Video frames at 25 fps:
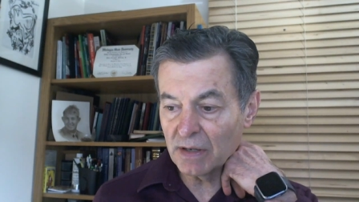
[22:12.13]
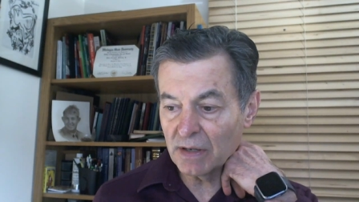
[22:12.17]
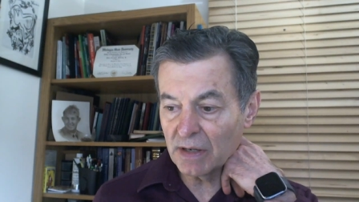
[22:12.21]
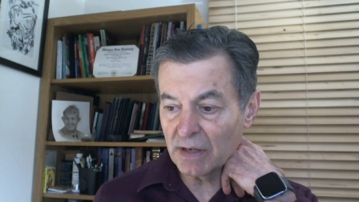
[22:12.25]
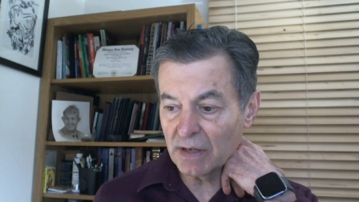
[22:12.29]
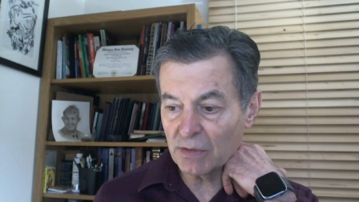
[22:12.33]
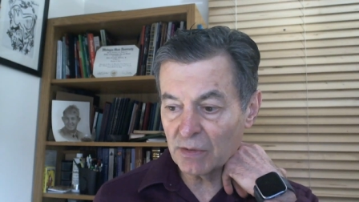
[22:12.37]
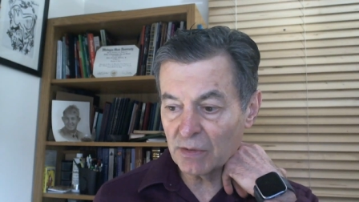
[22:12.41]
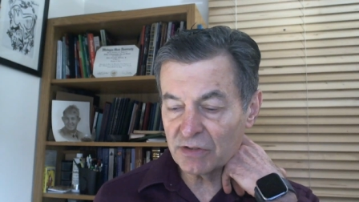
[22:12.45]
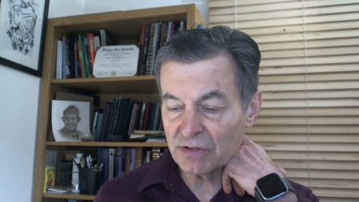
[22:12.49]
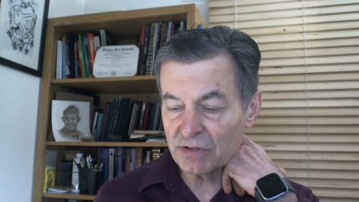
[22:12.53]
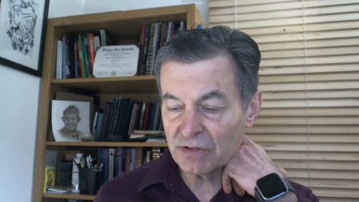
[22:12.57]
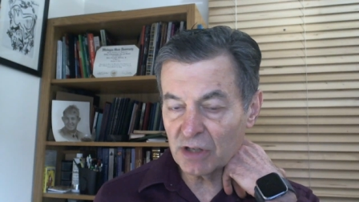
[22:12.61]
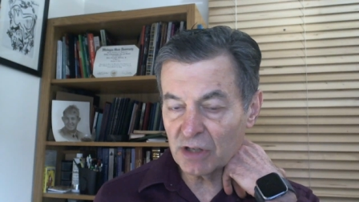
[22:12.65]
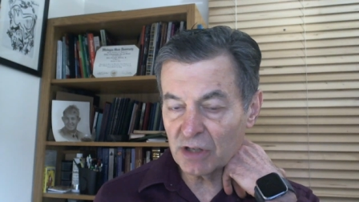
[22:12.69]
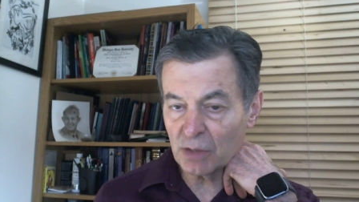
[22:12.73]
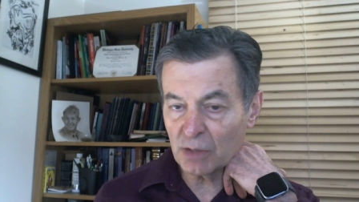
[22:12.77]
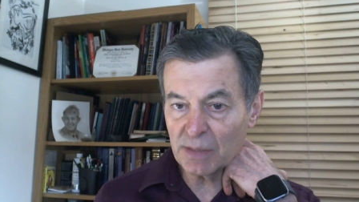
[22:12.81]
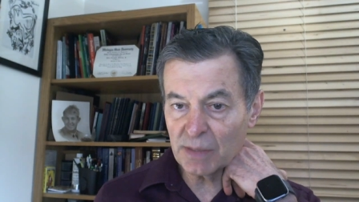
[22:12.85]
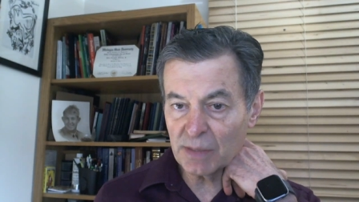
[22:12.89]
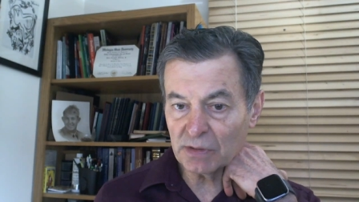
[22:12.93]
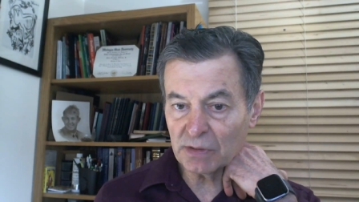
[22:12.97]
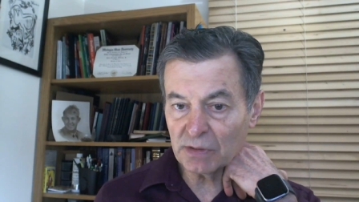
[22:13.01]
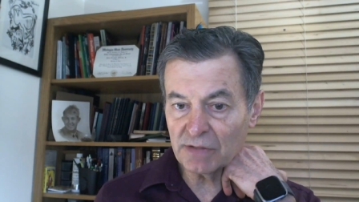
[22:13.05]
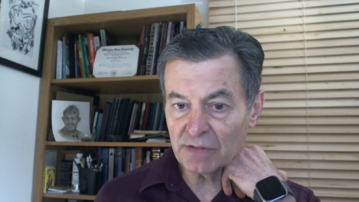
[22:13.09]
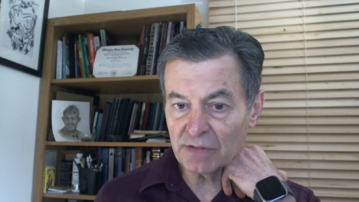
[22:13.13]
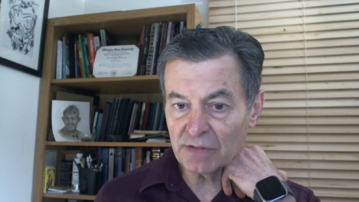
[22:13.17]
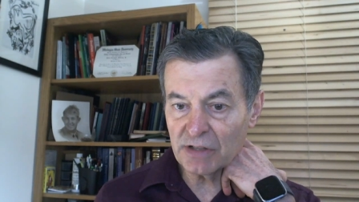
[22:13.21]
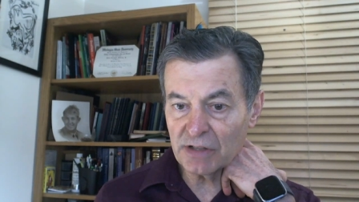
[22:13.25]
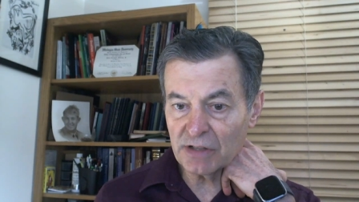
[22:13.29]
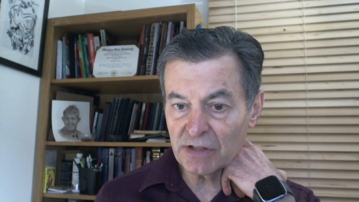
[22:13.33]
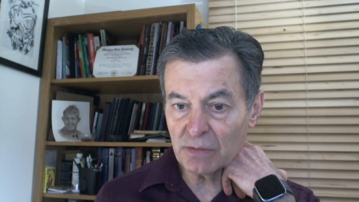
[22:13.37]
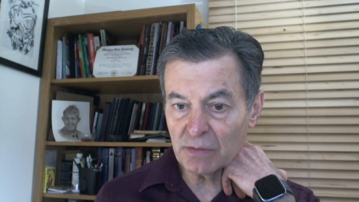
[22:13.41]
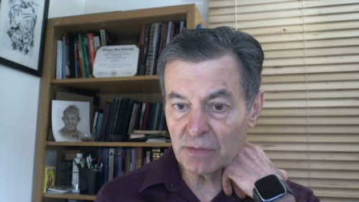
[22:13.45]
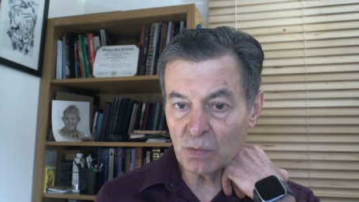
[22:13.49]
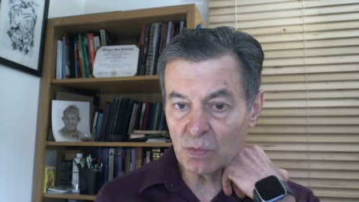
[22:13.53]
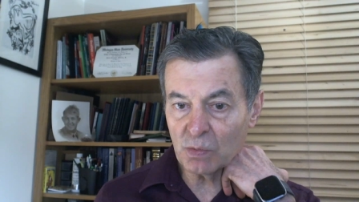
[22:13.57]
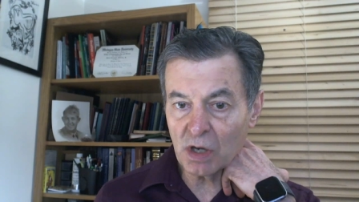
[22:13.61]
I always tell people, if
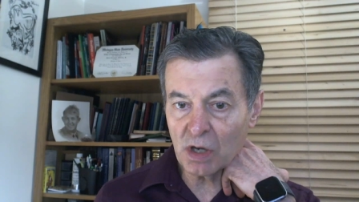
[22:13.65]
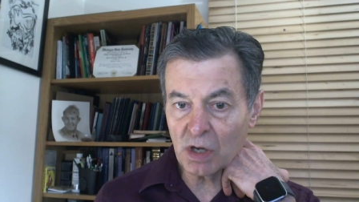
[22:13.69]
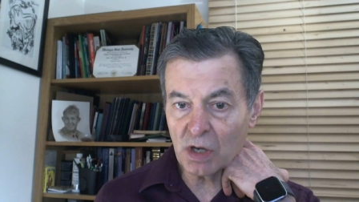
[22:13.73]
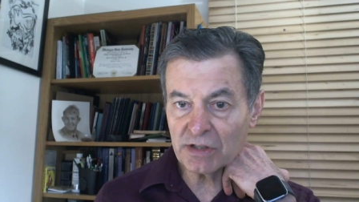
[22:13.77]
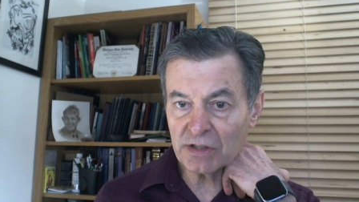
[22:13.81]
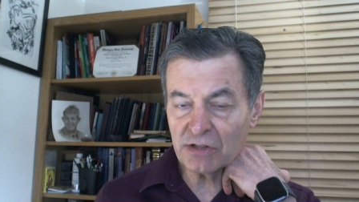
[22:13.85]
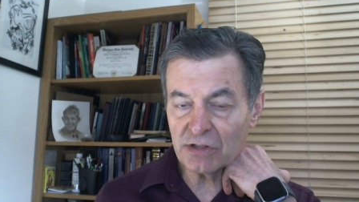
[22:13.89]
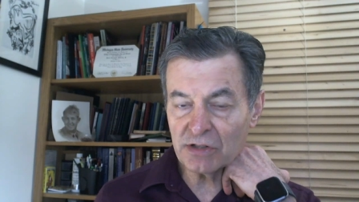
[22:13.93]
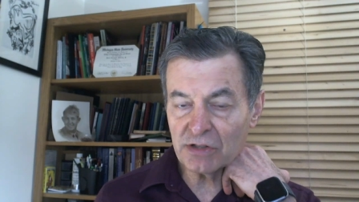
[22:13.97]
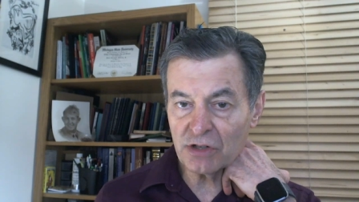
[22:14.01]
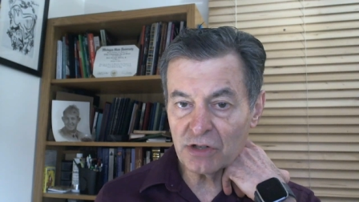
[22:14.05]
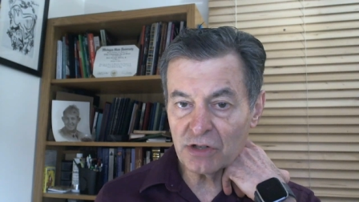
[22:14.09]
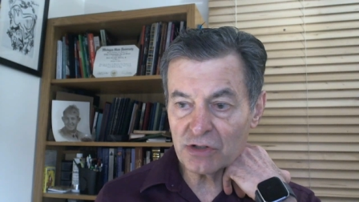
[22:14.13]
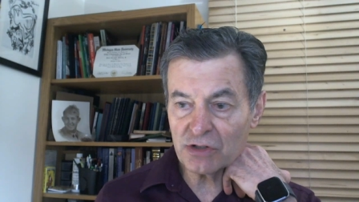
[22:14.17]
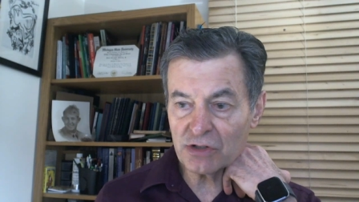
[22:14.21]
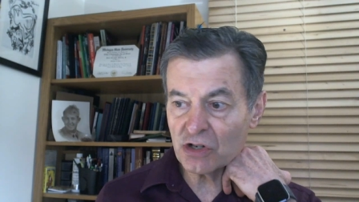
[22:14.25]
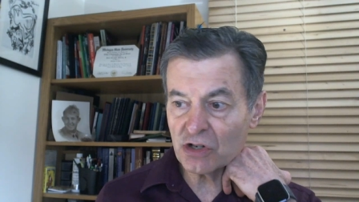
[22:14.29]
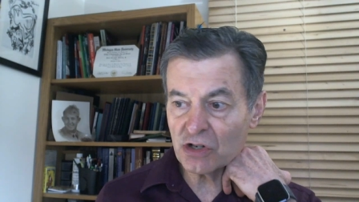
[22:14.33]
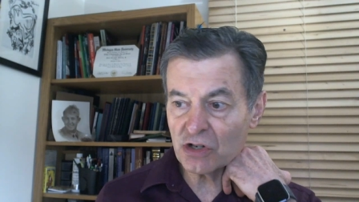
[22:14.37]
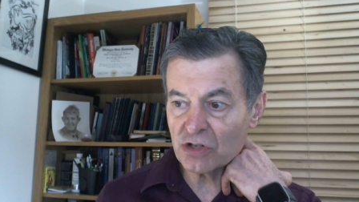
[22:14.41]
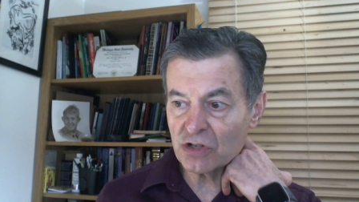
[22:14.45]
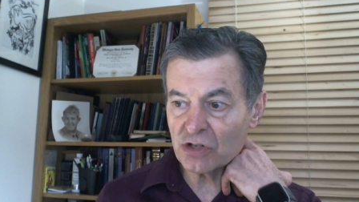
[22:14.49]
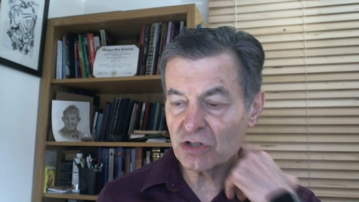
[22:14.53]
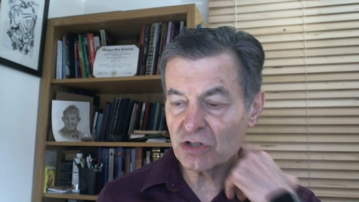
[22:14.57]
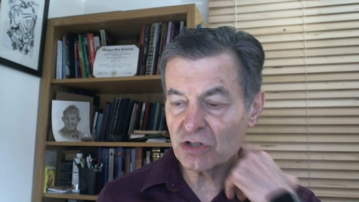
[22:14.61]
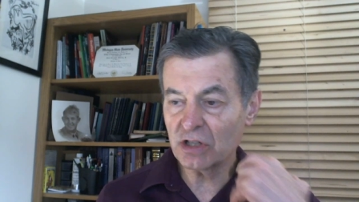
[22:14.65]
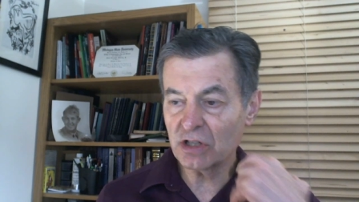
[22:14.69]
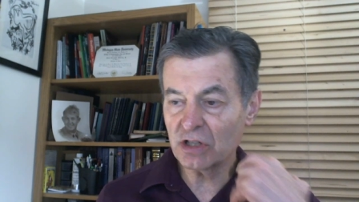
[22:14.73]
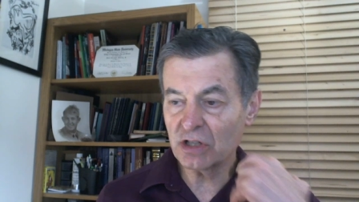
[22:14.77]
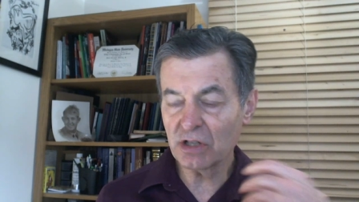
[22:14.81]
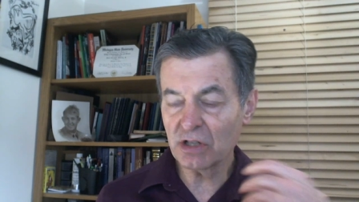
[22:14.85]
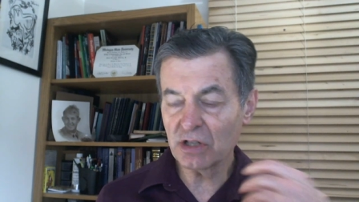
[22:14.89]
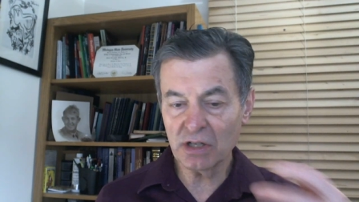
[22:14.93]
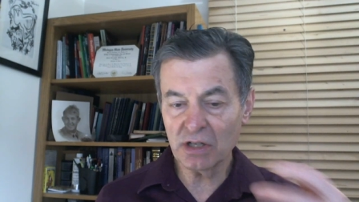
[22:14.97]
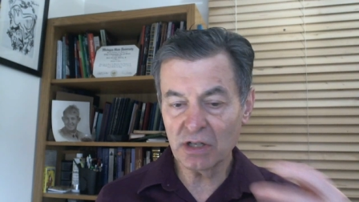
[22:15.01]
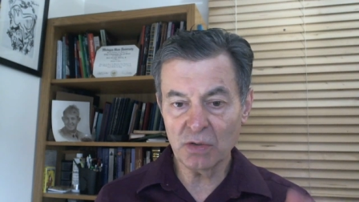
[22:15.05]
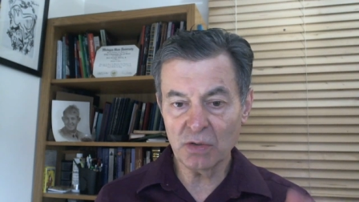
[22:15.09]
you walked into your church and